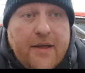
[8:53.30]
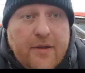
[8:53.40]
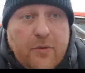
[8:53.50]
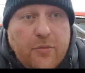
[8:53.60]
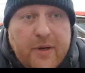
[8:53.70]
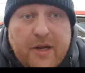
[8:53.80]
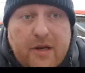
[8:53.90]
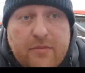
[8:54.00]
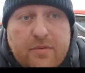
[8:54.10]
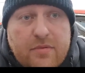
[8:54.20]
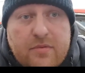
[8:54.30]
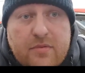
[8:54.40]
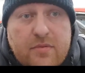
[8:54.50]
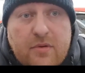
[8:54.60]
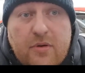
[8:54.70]
There will be no,
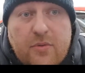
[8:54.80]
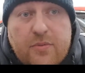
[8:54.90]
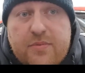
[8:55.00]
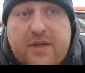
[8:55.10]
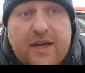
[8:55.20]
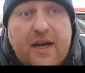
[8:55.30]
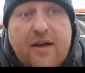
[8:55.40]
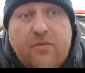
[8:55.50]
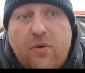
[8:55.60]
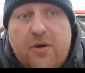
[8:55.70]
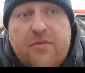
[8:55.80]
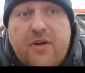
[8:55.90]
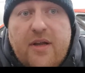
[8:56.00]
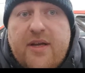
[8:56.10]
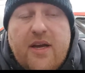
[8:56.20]
oh, can I have one?
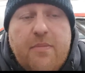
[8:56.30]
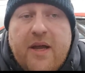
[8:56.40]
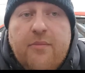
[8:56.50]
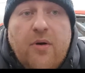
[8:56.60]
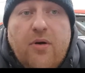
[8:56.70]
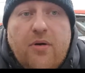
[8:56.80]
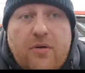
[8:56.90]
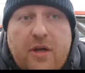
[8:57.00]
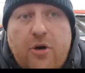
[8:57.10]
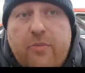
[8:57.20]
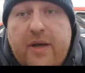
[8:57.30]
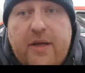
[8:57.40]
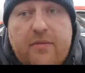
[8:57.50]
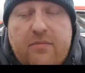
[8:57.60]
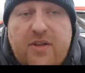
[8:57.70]
You know, can I pay more? It'll
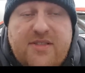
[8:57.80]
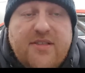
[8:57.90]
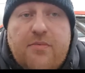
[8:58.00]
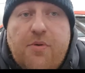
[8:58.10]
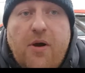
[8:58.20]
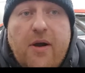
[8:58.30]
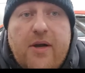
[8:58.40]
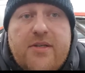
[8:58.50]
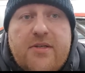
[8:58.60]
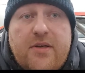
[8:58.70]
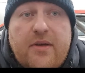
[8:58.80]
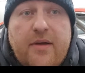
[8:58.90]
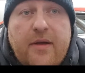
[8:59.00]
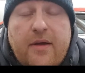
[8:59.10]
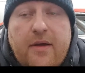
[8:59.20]
be, this is a price.
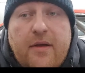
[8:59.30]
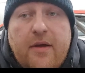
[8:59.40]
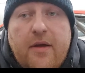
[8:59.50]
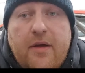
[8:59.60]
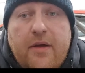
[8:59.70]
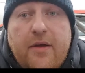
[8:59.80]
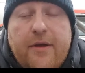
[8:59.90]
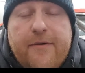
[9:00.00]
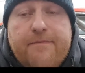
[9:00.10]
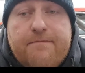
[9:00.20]
Uh,